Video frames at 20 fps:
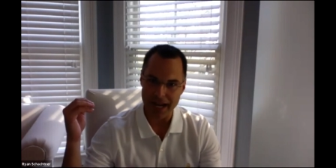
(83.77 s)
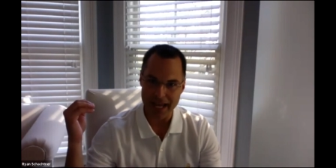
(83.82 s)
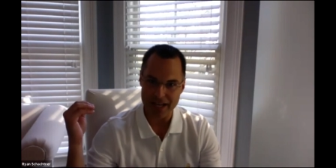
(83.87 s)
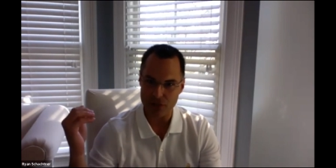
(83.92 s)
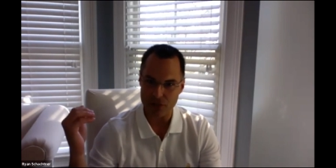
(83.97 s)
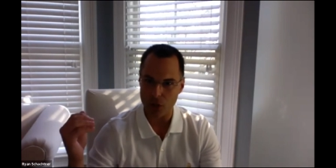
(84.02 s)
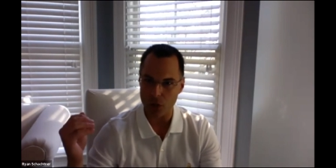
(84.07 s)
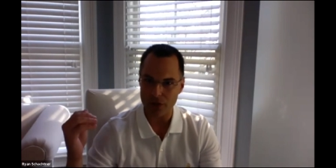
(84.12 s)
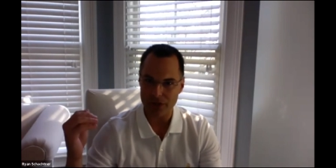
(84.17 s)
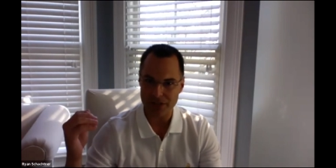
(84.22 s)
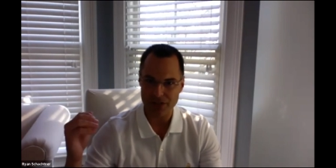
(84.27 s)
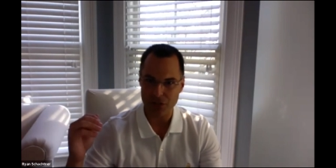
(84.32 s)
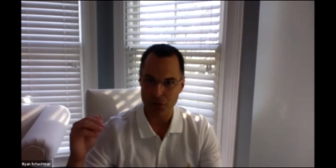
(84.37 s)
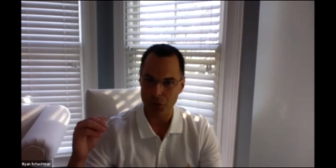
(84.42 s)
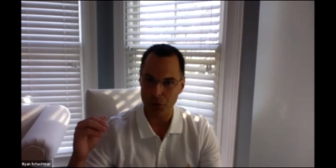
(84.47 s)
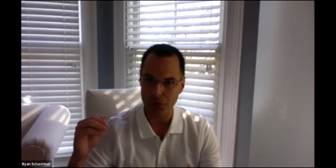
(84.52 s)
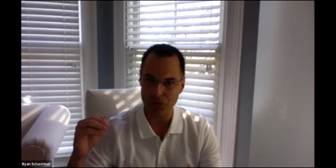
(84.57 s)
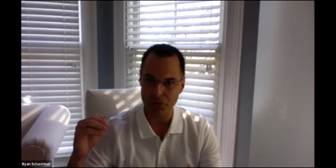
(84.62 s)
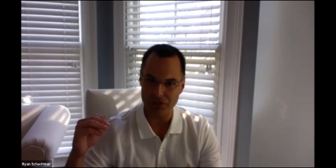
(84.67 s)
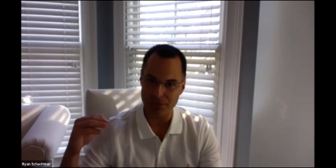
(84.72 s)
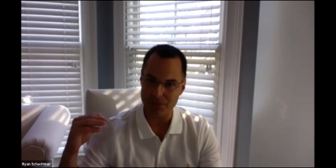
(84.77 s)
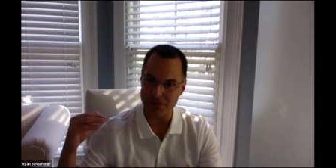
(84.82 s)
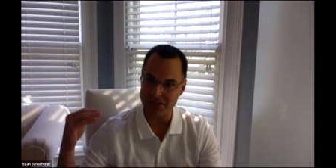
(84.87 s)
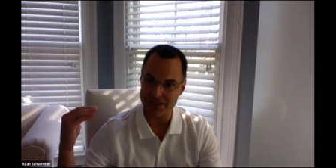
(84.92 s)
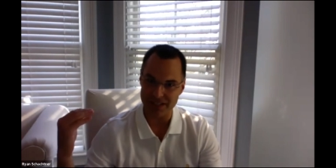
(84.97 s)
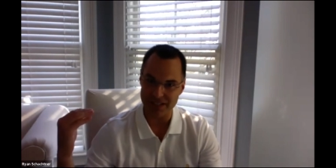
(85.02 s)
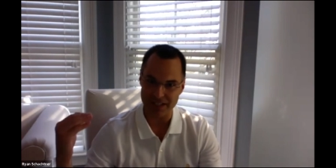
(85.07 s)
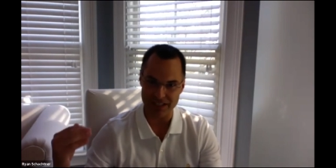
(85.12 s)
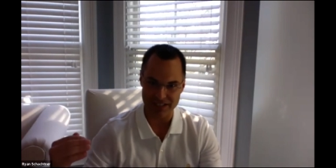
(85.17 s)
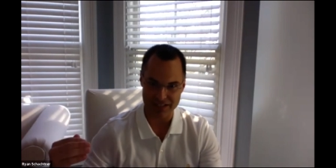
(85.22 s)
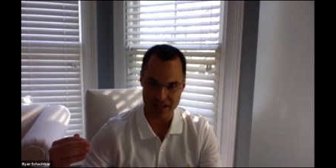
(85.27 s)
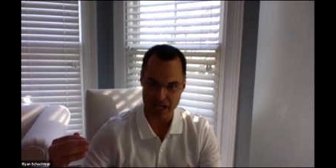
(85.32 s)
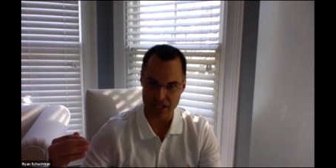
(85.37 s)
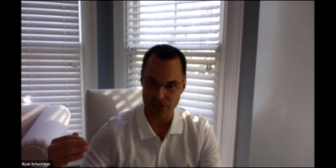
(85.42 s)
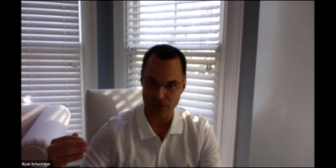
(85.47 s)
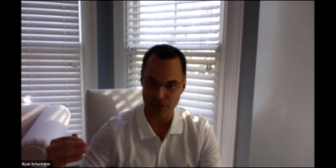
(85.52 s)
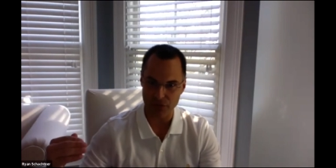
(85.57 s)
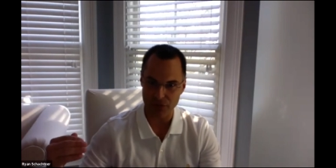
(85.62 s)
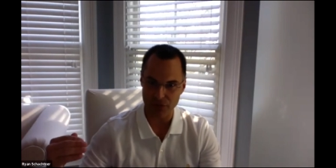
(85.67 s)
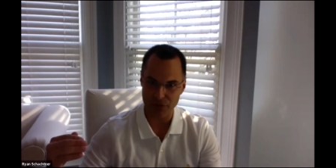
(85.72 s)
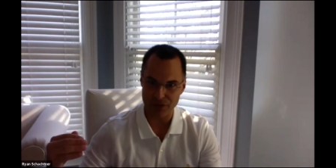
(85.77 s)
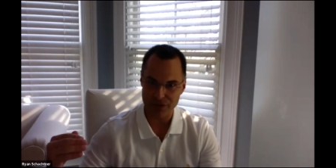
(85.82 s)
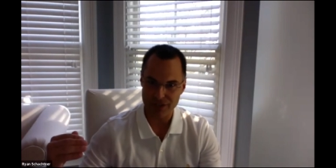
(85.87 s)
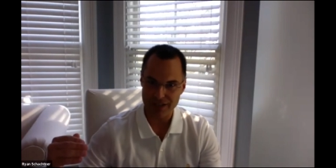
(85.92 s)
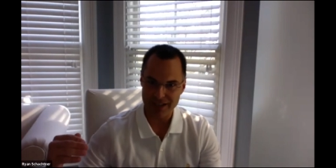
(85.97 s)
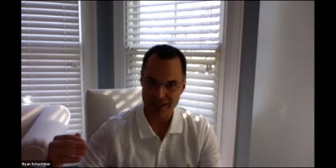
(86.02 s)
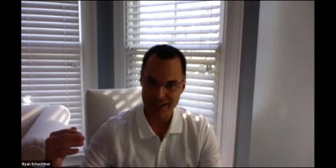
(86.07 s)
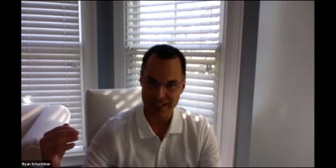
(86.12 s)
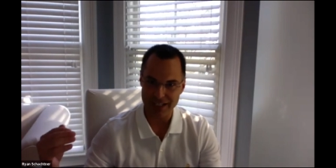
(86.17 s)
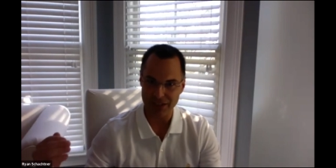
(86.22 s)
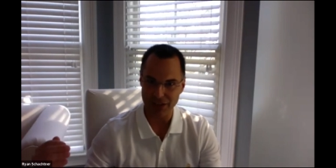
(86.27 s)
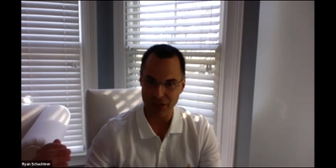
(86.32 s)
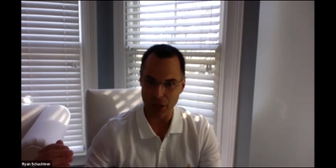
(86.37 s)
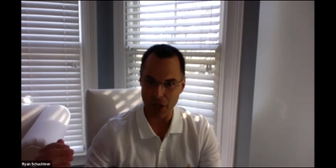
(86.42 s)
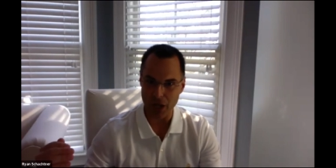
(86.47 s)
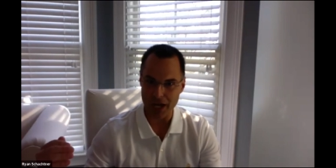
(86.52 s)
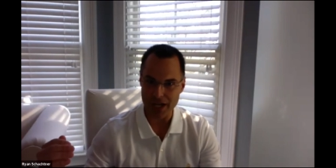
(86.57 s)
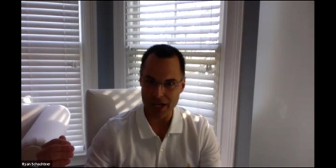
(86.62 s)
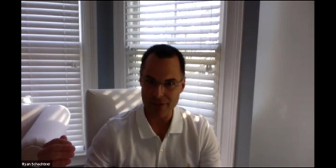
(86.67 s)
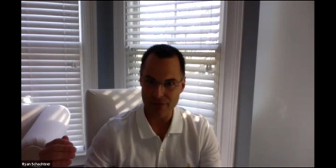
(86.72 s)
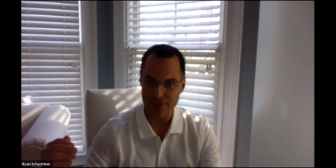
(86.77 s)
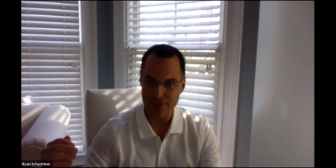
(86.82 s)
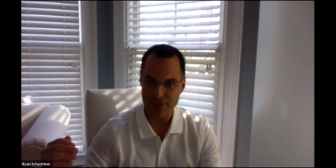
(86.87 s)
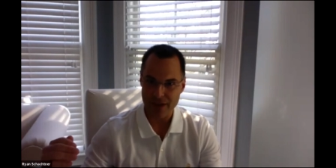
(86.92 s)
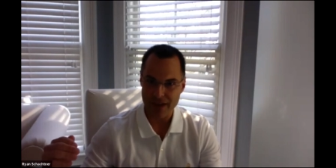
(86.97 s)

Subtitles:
has all these tools to be successful in life.